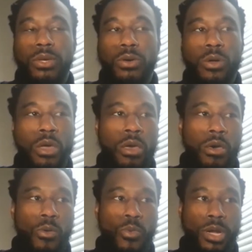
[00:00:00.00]
So
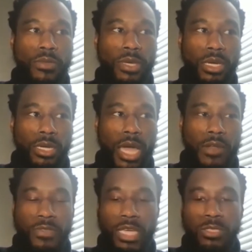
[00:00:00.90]
one of the
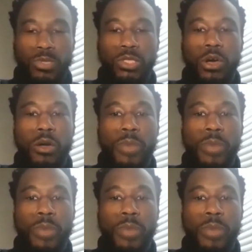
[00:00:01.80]
kind of things we saw